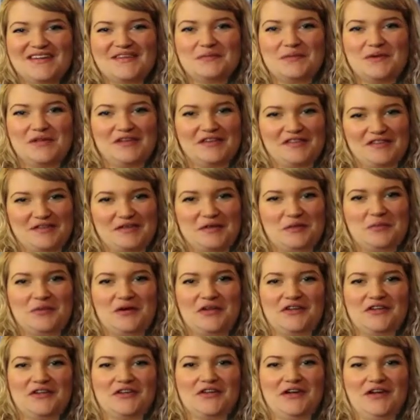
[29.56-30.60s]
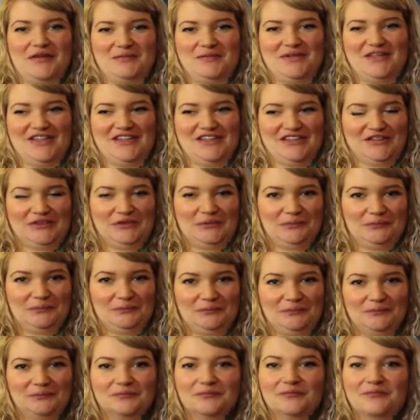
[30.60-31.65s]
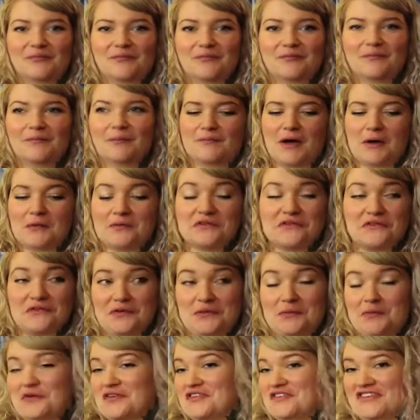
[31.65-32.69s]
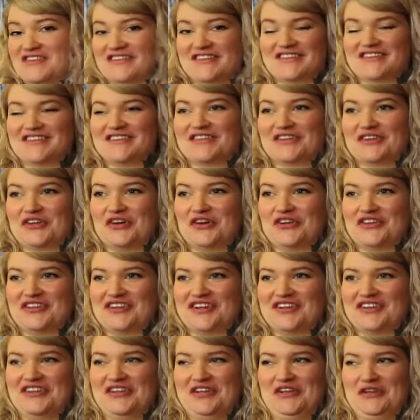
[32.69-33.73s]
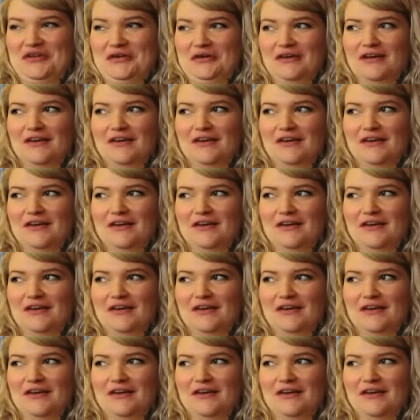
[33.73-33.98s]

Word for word: being a single mother, and being ill. I was very persistent and contacted